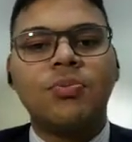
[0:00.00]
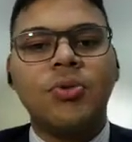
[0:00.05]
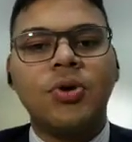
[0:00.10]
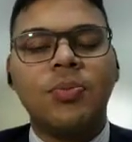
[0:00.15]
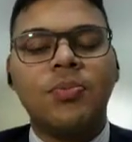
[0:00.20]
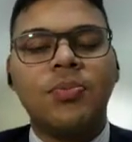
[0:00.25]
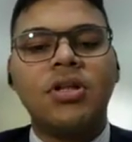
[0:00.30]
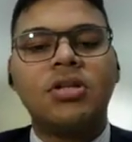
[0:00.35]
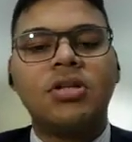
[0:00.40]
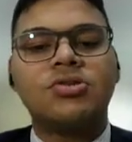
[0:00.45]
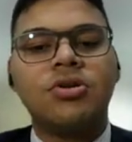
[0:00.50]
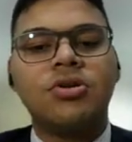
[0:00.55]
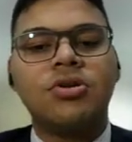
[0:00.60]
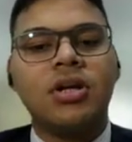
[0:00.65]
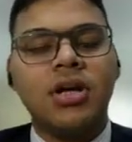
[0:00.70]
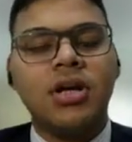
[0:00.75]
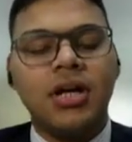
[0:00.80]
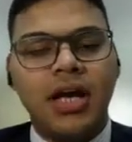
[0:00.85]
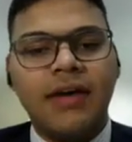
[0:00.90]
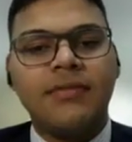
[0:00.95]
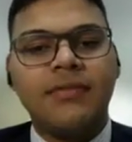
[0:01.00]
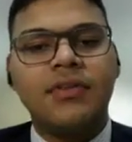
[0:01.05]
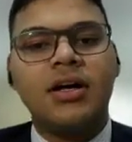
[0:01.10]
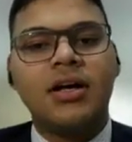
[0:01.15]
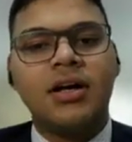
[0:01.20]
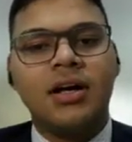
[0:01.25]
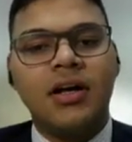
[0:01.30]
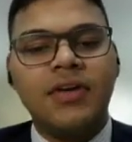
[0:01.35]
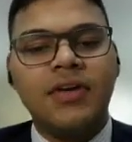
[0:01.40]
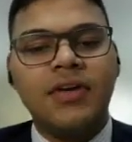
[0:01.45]
So people should
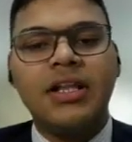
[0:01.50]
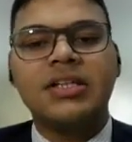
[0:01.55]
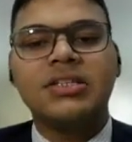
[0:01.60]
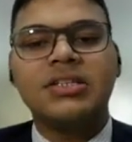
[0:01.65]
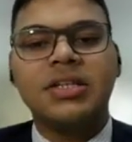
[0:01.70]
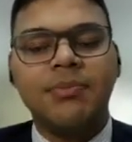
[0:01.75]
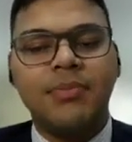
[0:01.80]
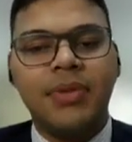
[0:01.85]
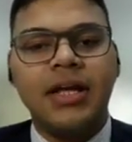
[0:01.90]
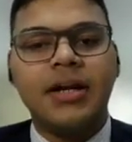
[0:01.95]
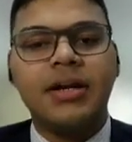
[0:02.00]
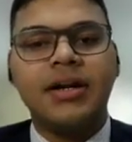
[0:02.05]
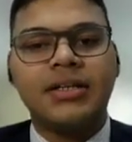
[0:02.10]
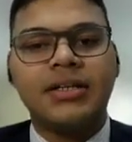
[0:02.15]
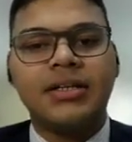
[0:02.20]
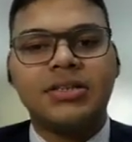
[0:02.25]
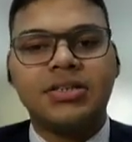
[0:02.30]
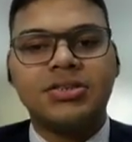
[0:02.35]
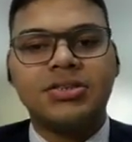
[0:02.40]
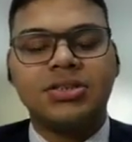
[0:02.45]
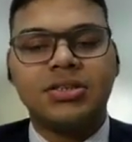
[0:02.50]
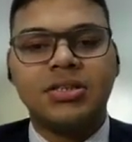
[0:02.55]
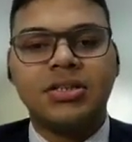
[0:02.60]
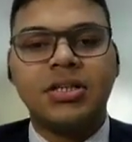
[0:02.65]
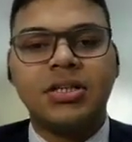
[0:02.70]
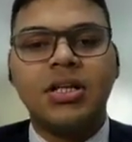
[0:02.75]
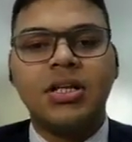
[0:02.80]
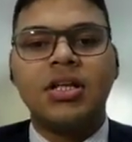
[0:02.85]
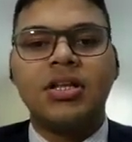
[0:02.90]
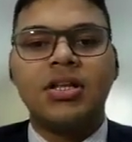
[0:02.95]
have the convenience in paying
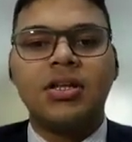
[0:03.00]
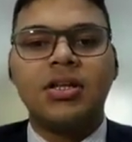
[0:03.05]
taxation.